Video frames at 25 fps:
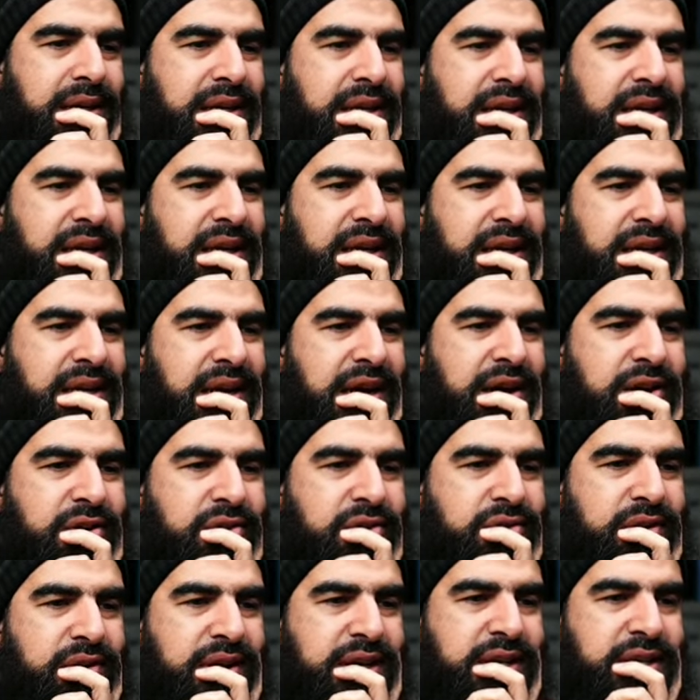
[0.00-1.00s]
In
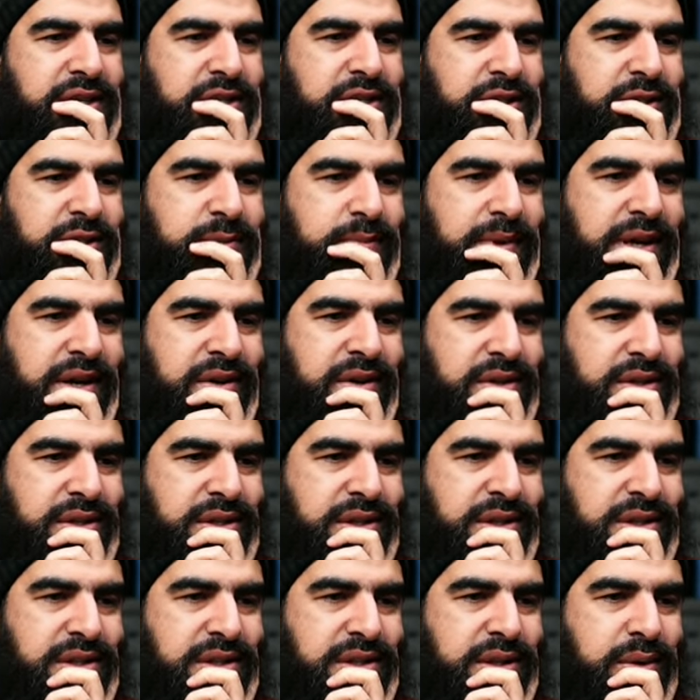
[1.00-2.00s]
arranged
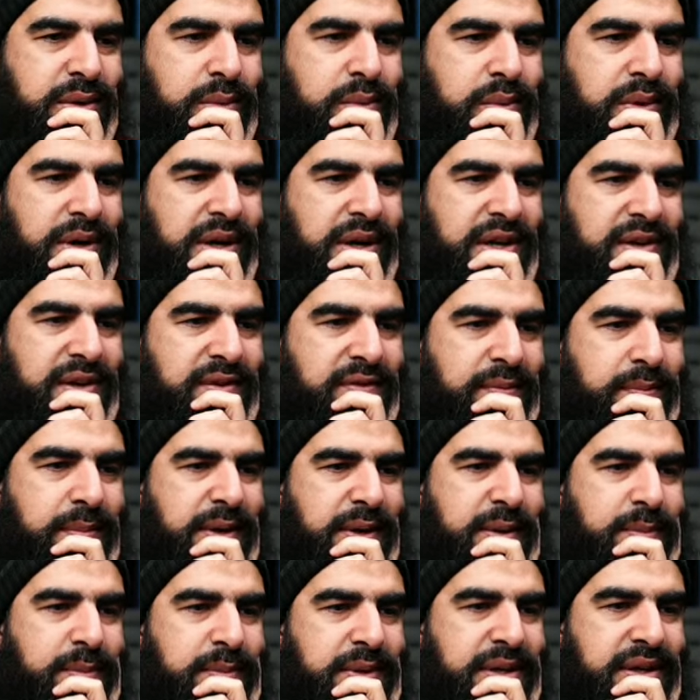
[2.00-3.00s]
marriages, the wife
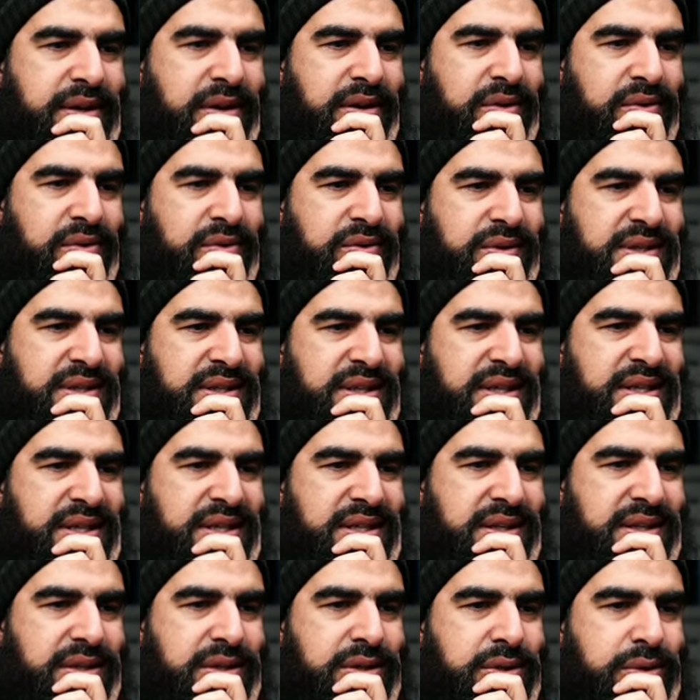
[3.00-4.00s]
may be
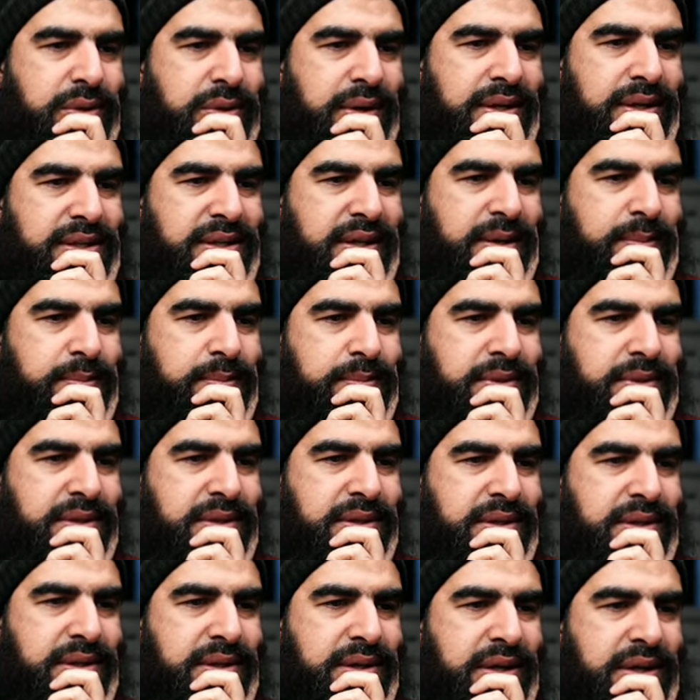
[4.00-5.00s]
resistant to accept
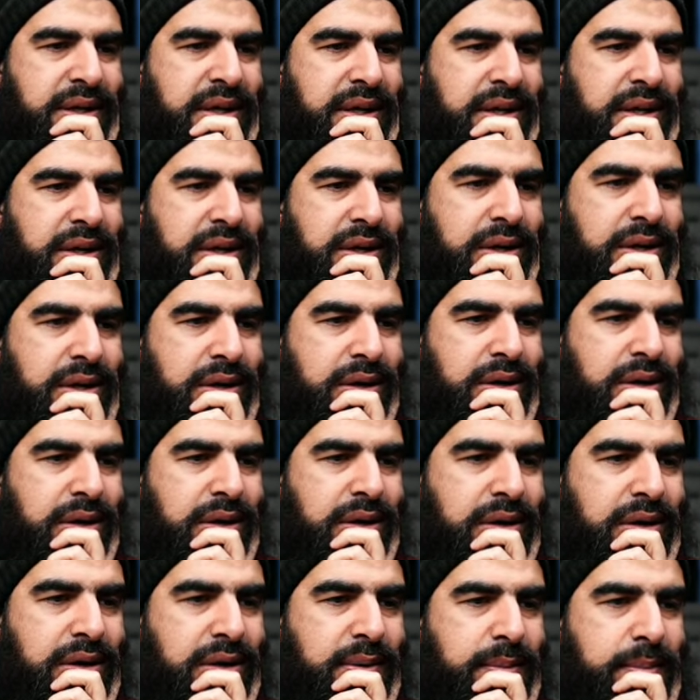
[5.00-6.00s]
in her
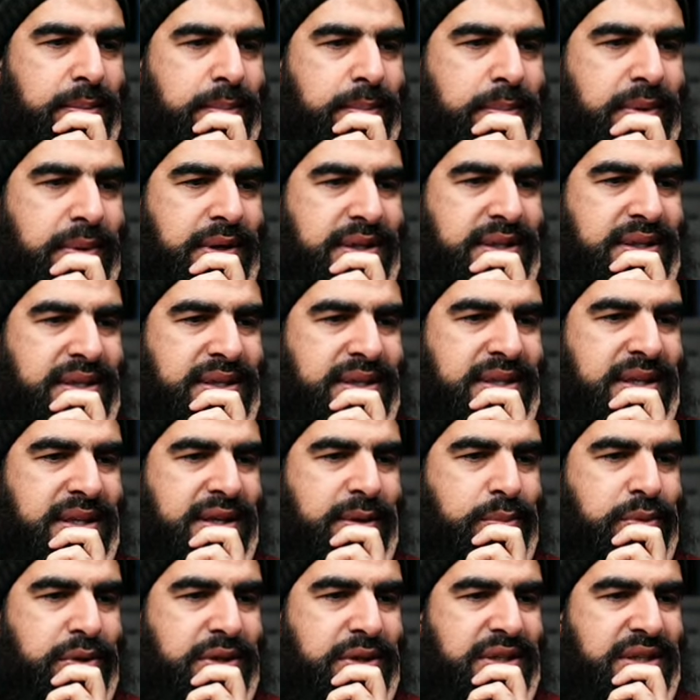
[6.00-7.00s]
heart but
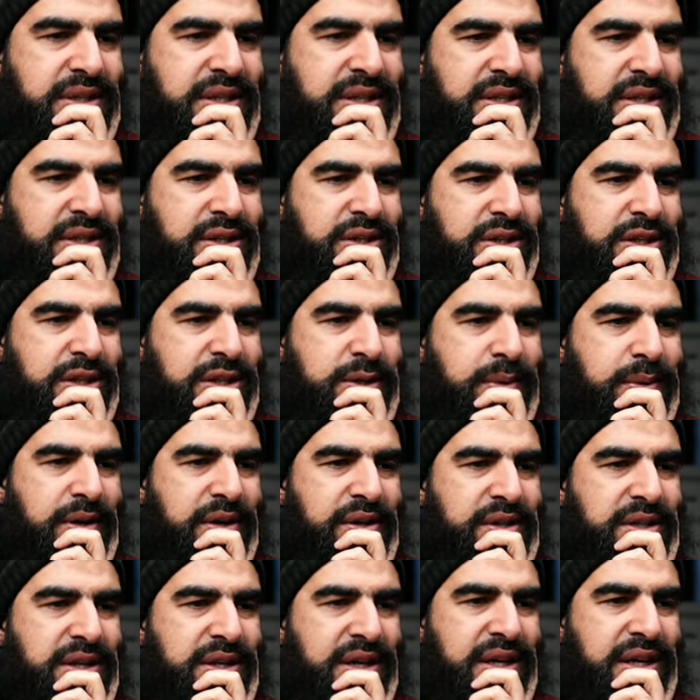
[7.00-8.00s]
still proceeds. Is such
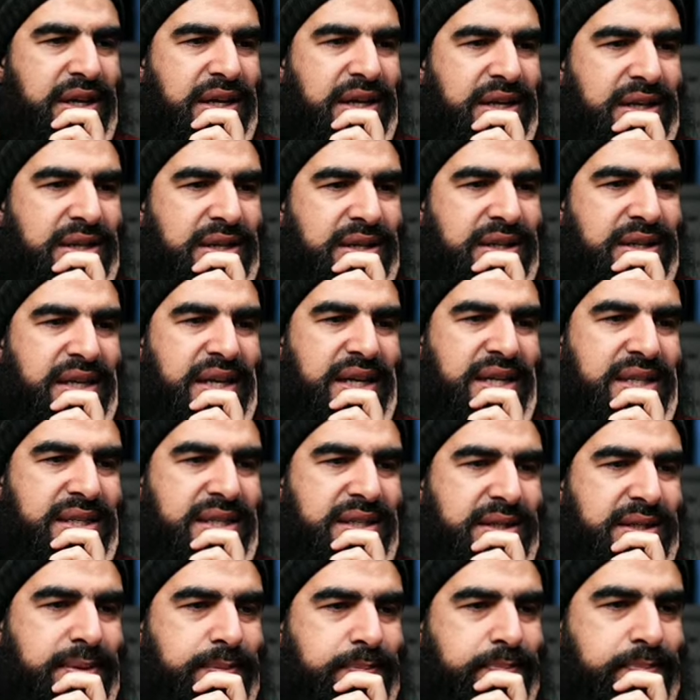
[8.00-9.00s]
marriage halal?
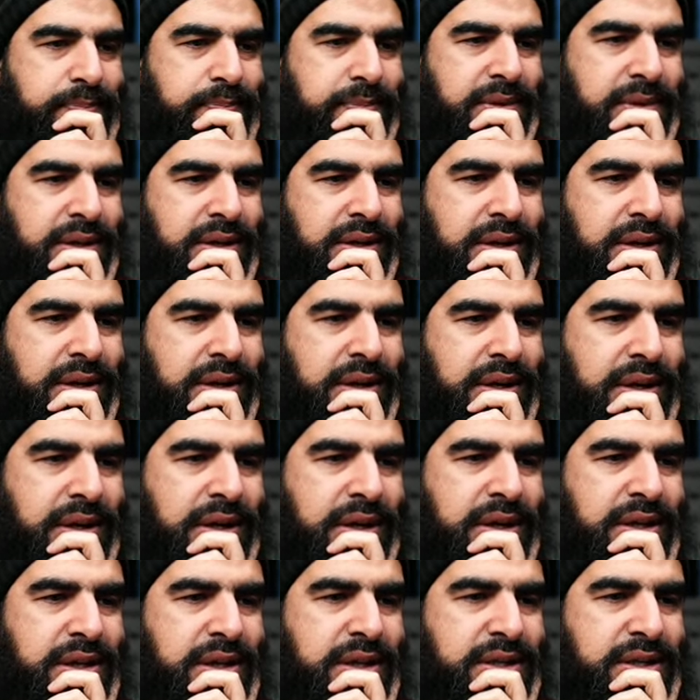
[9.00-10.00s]
Yes.
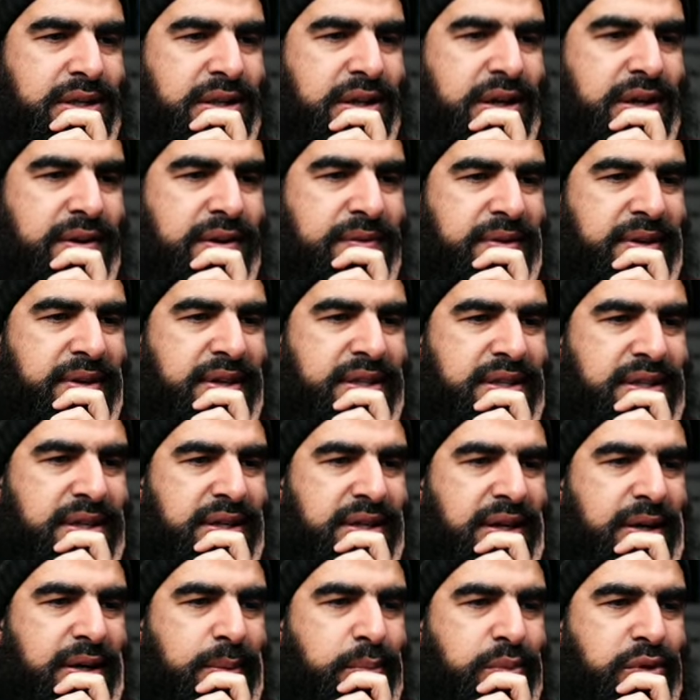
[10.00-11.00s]
Does laughing in
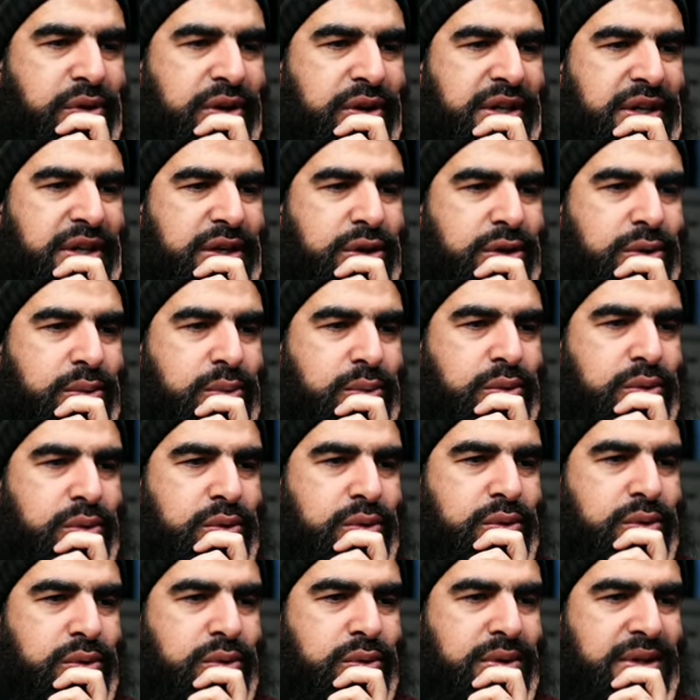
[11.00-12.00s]
salah break your
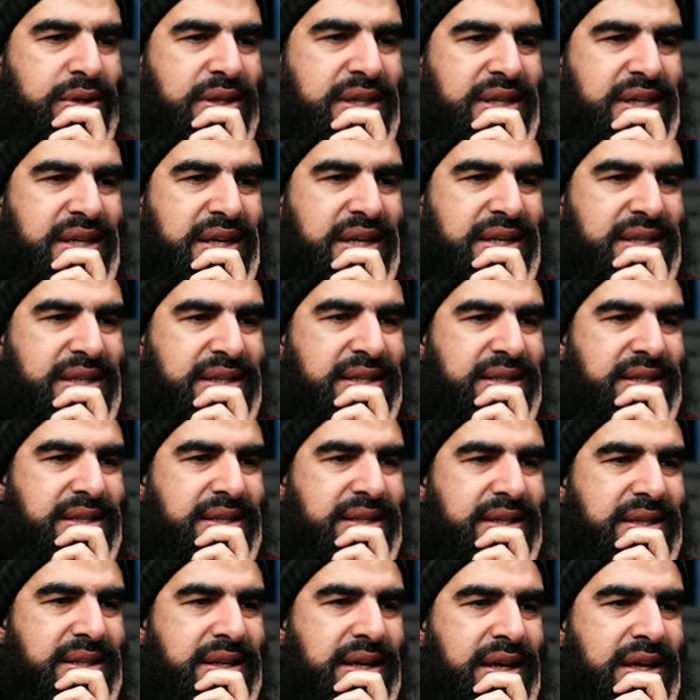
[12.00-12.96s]
wudu? Yes.